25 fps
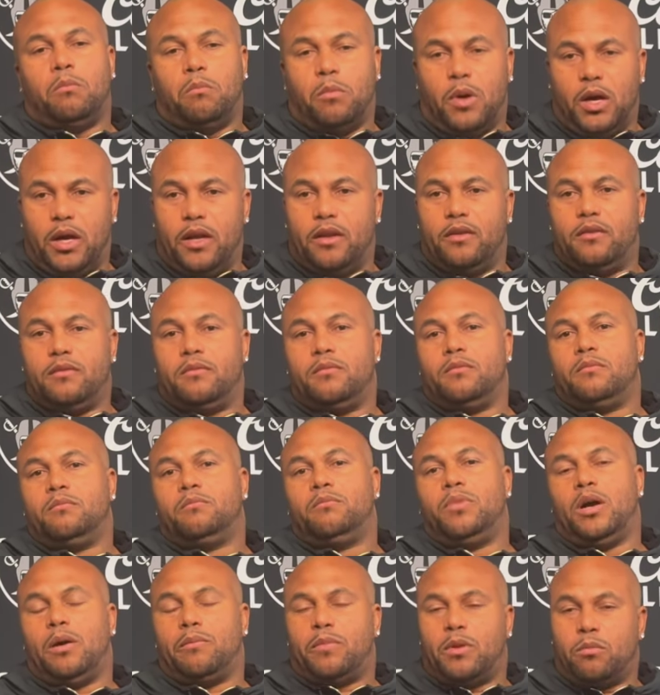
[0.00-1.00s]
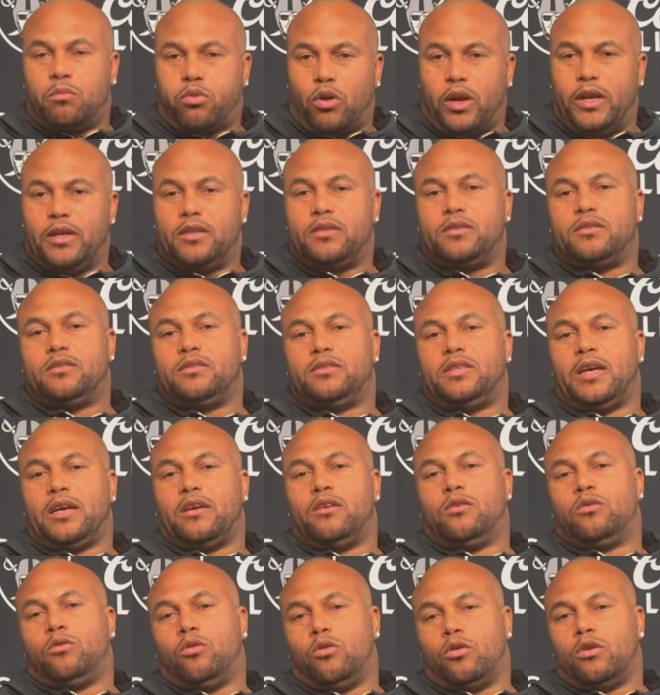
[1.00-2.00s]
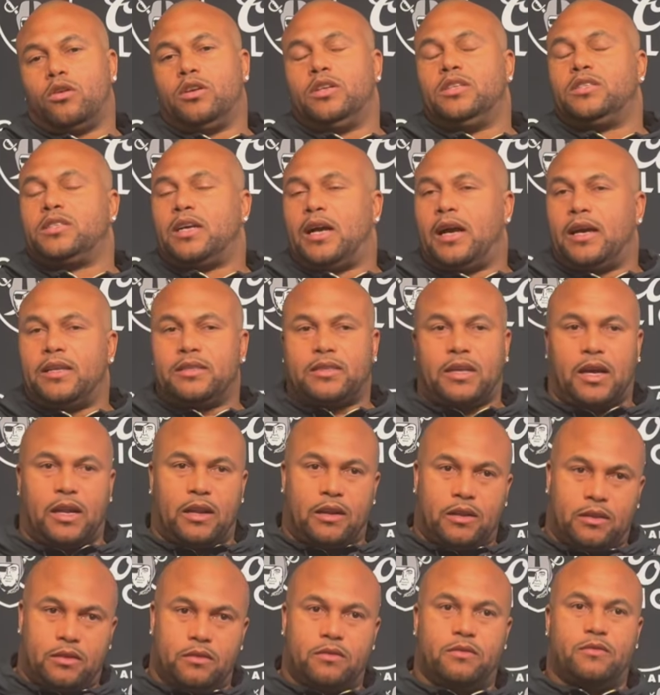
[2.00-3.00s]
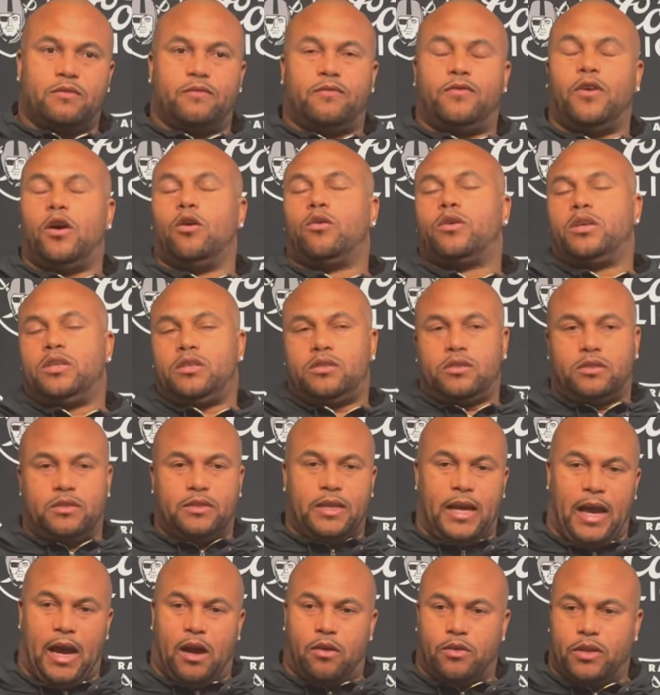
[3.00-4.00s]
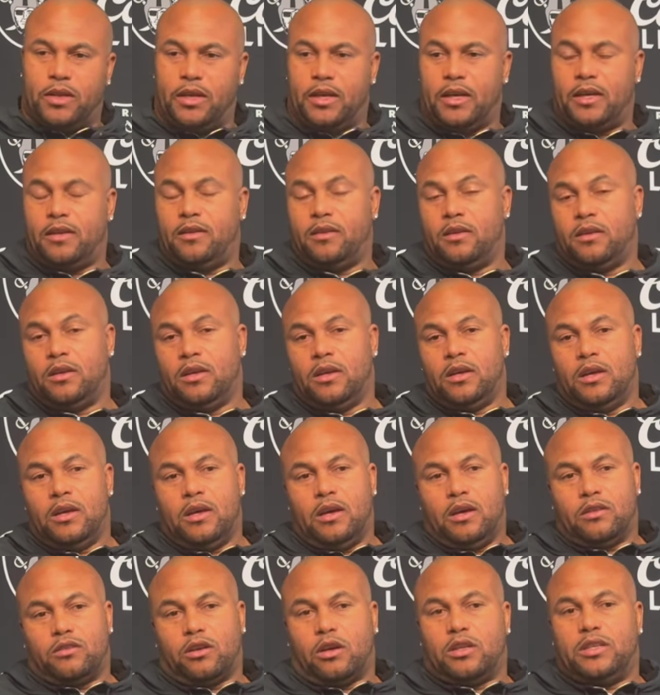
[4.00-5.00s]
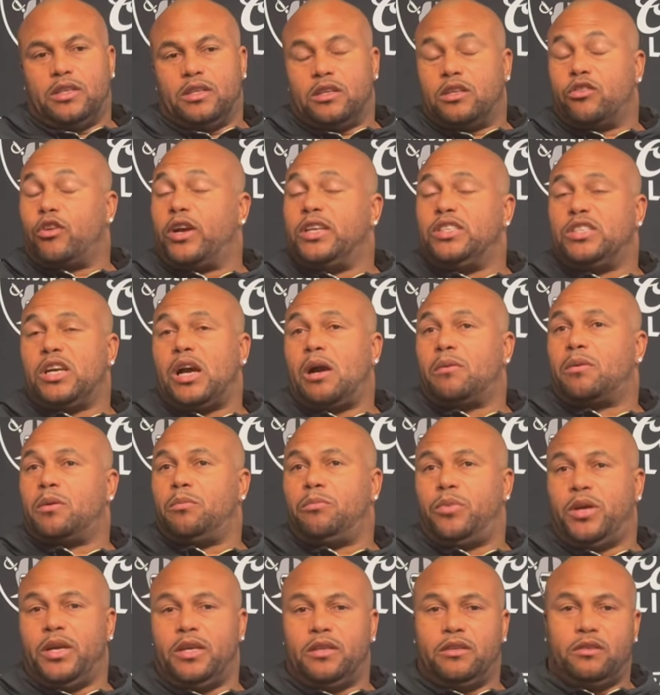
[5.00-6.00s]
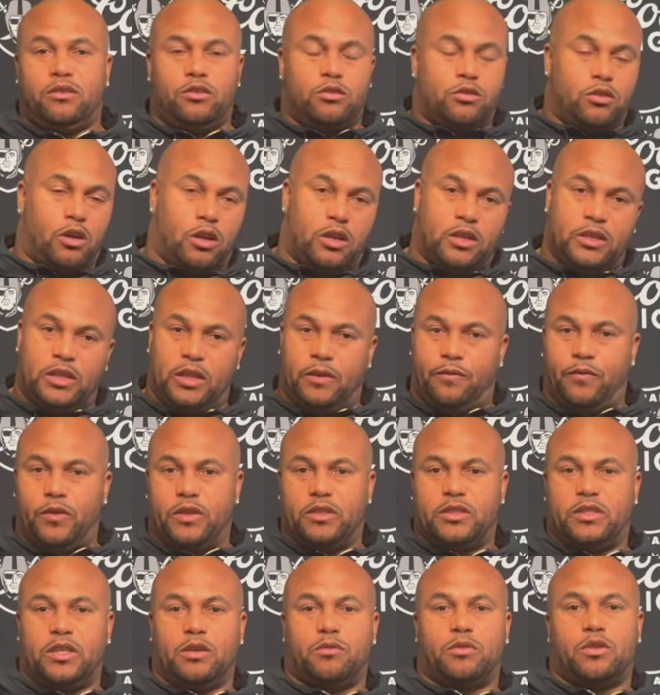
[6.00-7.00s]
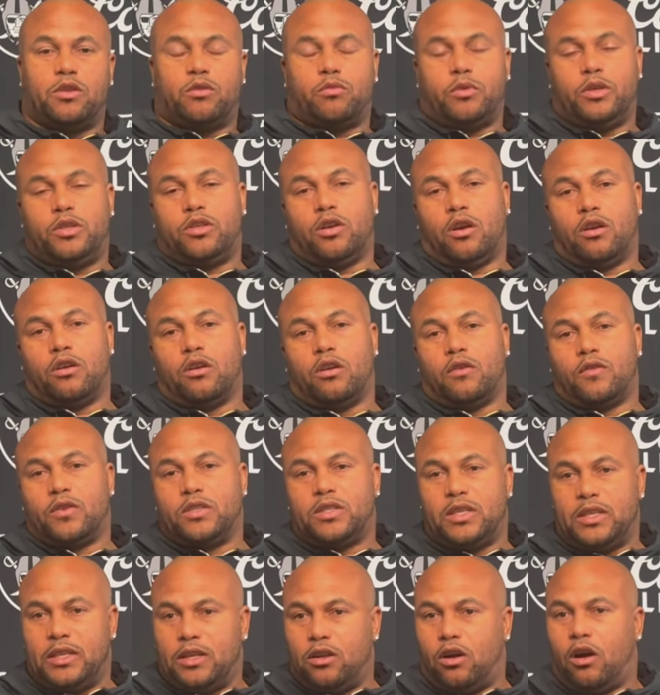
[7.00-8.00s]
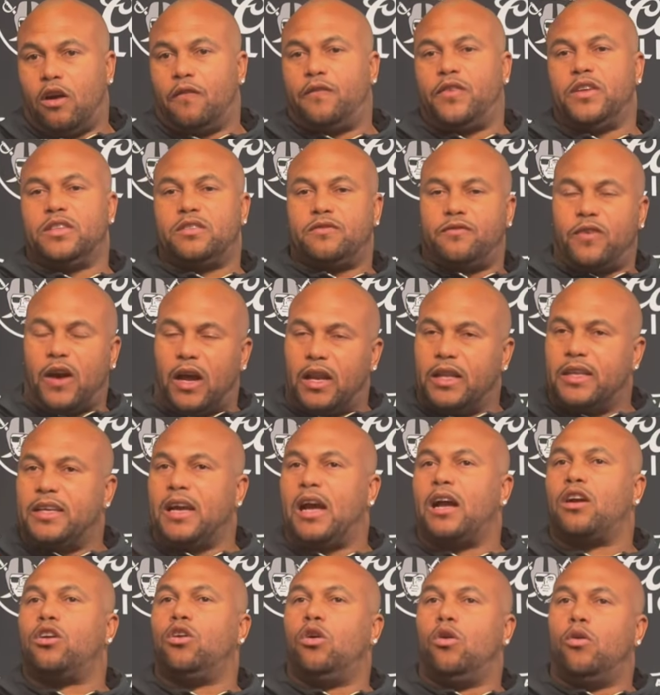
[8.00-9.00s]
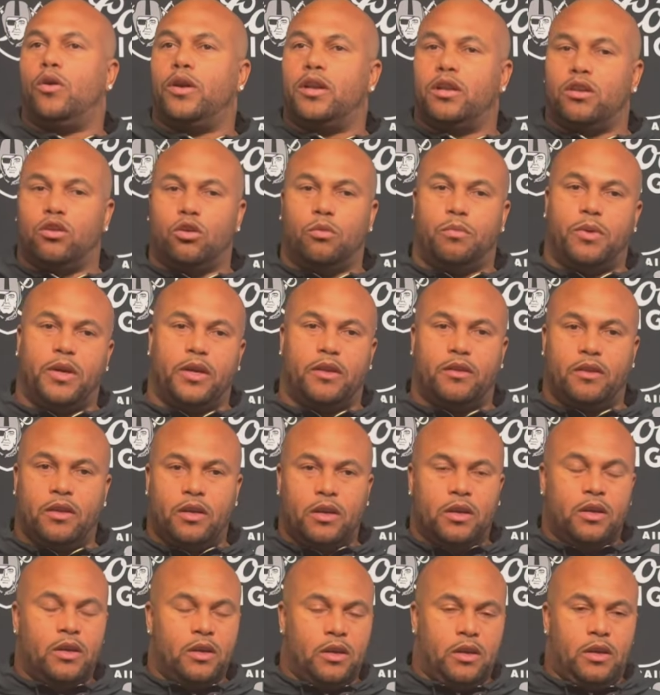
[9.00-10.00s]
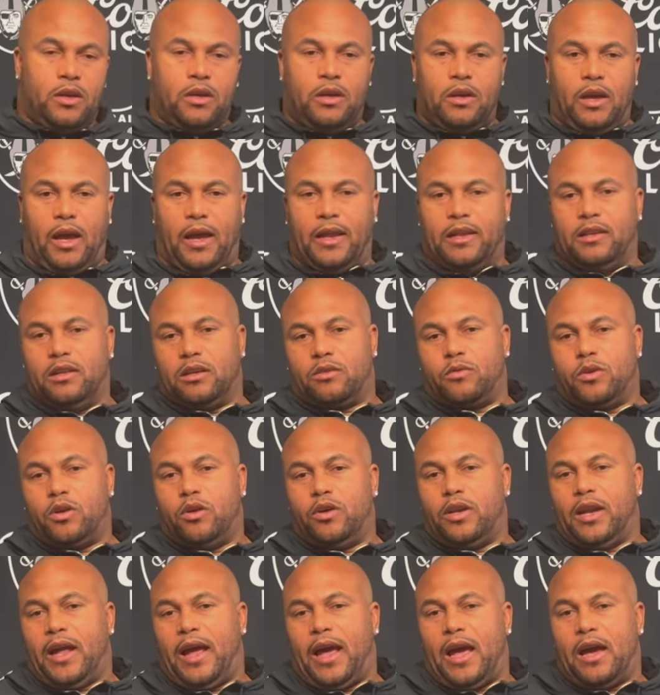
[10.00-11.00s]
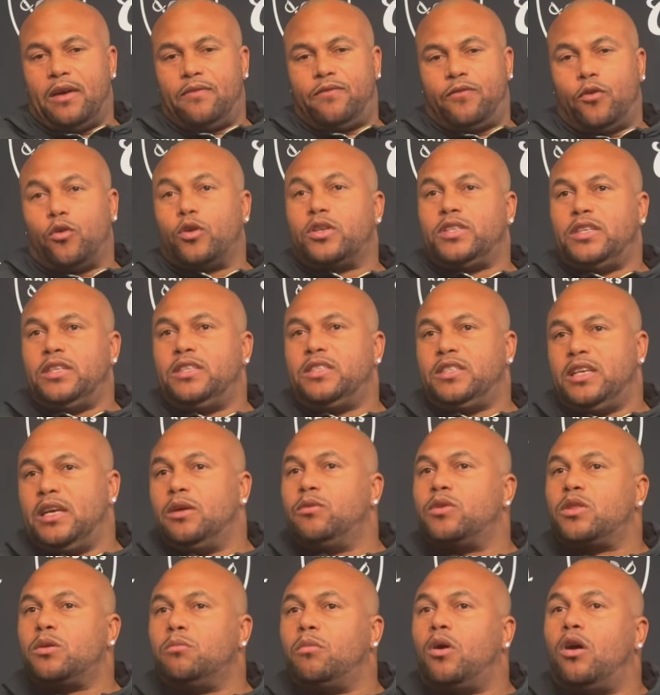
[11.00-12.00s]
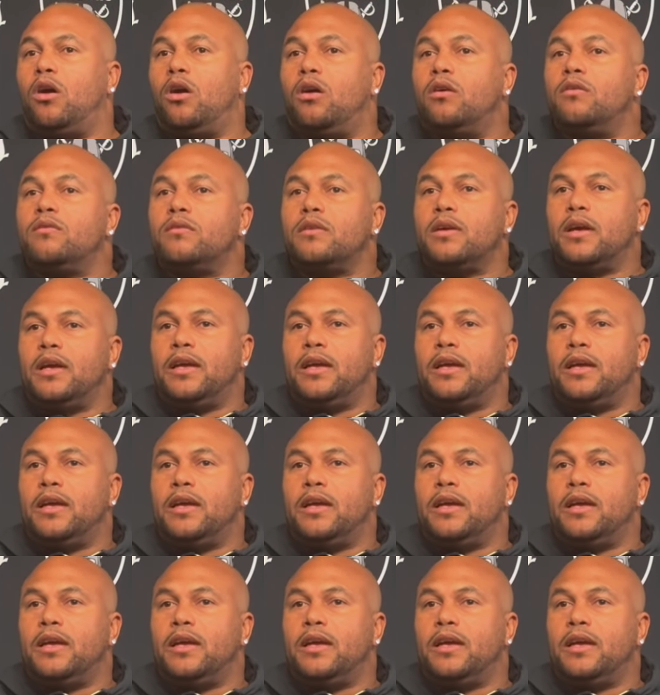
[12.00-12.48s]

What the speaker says: But pump the brakes. Second quarter, these guys kind of focused, dialed in. Thought did a great job competing. You saw the defense there with the three turnovers, and the offense finally got going a little bit. Hey, look, we're going to have 14-10 with the ball.